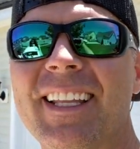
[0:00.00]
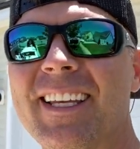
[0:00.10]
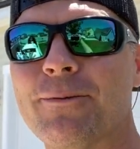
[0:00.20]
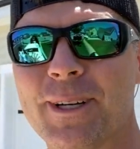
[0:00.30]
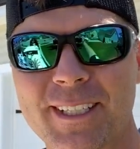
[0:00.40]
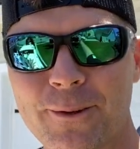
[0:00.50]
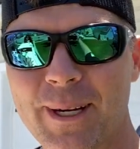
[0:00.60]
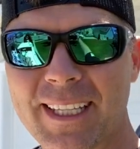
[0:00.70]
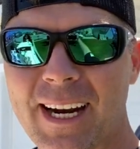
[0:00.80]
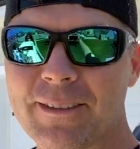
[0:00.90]
This wasn't a
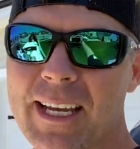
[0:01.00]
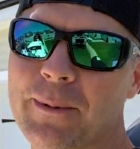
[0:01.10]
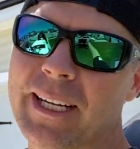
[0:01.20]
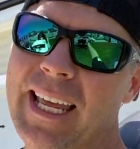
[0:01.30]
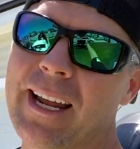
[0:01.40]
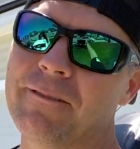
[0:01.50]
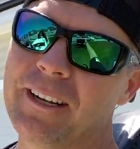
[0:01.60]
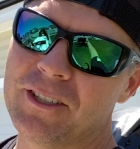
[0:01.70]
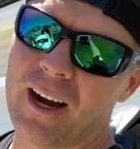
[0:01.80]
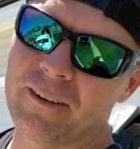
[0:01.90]
week that I was able to get out and
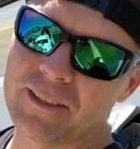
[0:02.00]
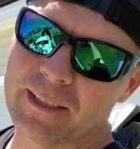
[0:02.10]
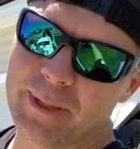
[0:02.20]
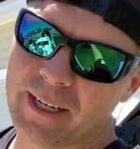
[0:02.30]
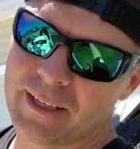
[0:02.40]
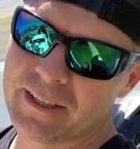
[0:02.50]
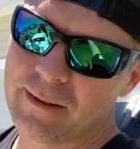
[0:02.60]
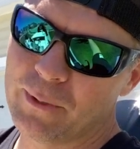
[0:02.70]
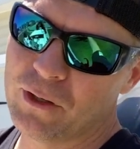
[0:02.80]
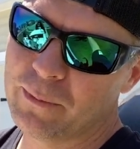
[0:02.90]
fish, obviously because of
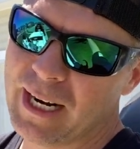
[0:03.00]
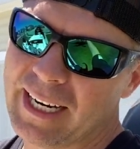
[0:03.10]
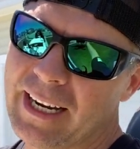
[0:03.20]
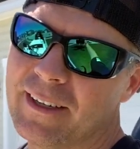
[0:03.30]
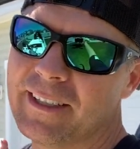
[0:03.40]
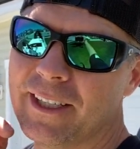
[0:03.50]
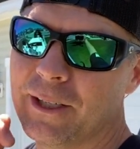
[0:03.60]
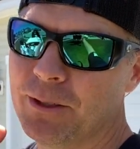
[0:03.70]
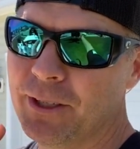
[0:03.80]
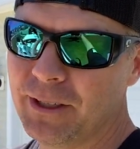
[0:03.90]
the move, but I guarantee
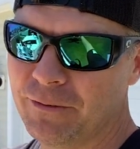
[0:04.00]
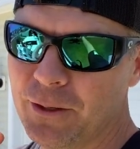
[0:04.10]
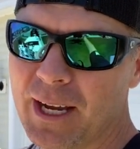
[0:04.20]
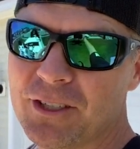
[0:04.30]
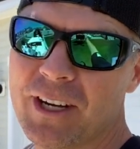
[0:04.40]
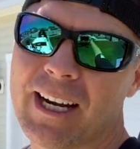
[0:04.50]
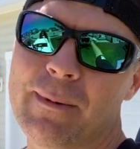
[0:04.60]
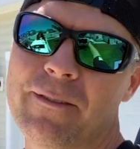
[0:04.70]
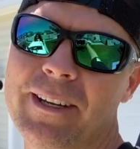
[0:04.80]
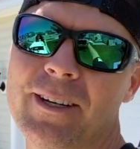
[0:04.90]
you, if you guys check out
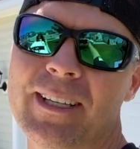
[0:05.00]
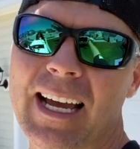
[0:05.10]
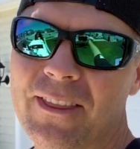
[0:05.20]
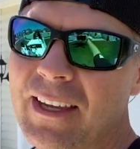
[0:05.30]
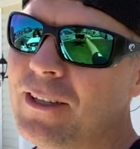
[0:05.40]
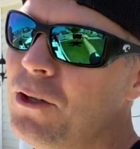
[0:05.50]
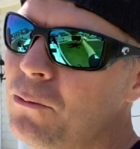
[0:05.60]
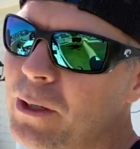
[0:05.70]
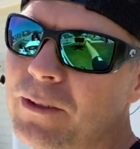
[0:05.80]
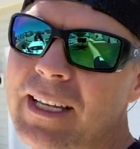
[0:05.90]
my videos, I think you
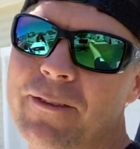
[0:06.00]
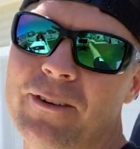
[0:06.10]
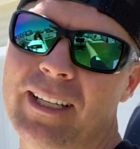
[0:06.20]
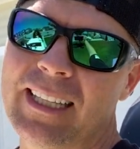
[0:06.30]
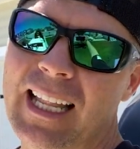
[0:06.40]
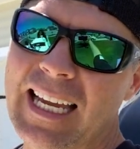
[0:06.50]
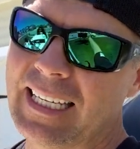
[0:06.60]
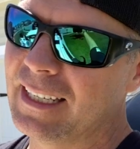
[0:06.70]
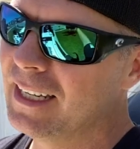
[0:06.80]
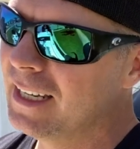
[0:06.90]
will definitely like
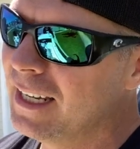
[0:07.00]
it.